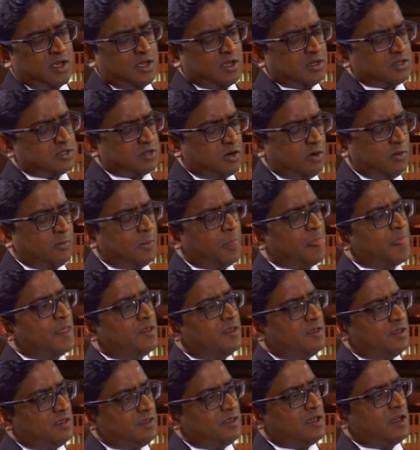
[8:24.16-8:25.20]
So
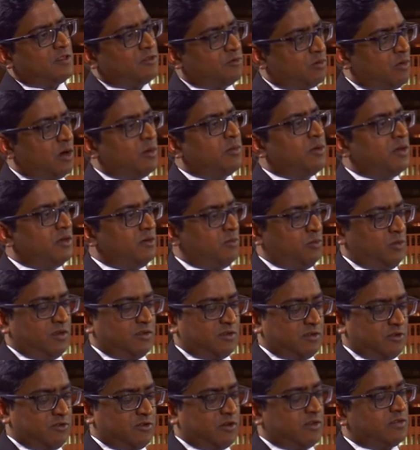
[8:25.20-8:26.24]
that's why we
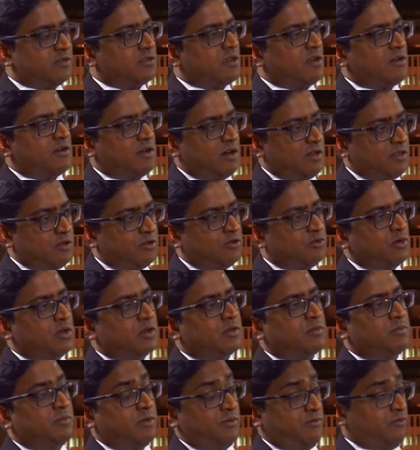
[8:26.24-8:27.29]
suggest that rather do
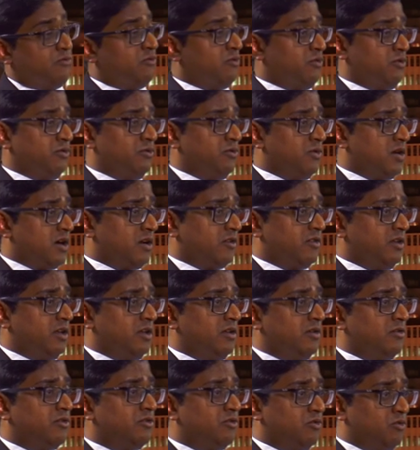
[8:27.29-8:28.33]
it before you
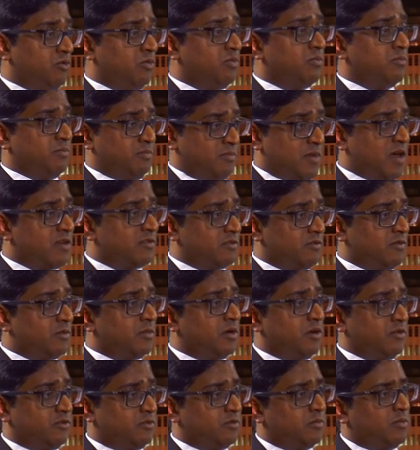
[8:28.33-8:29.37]
actually do massive
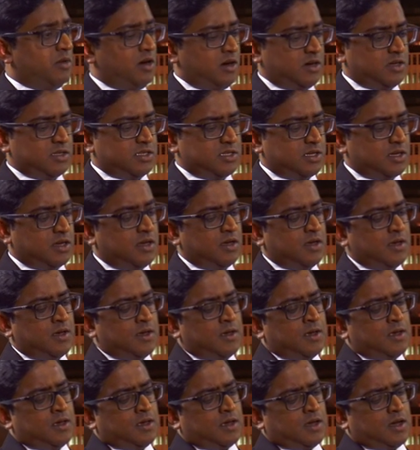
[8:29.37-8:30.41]
amounts of marketing.
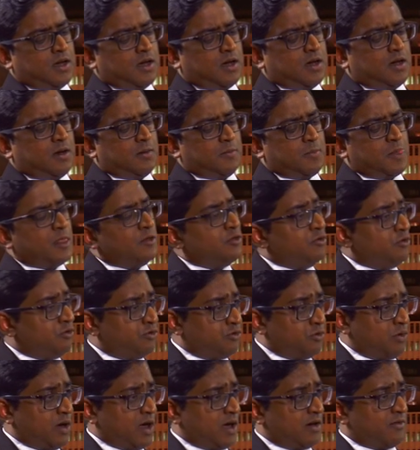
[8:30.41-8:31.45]
You
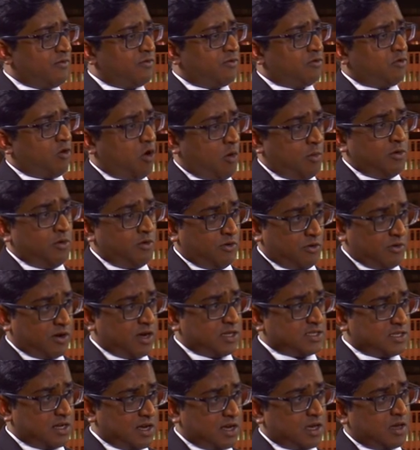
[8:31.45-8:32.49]
do have common law
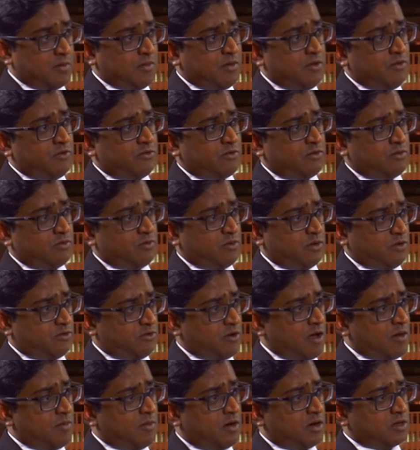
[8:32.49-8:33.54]
rights, like I mentioned, with
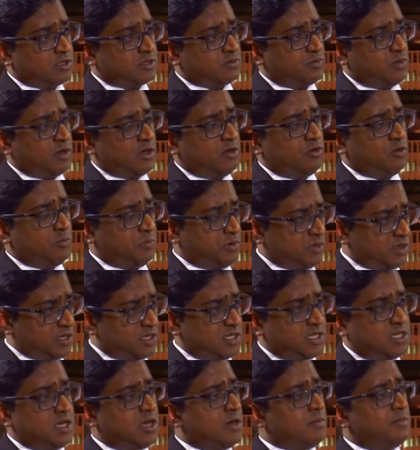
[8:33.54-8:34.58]
trademarks, where you put the
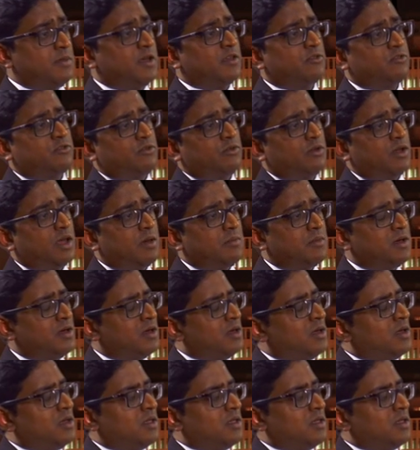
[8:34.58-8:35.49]
TM next to your name.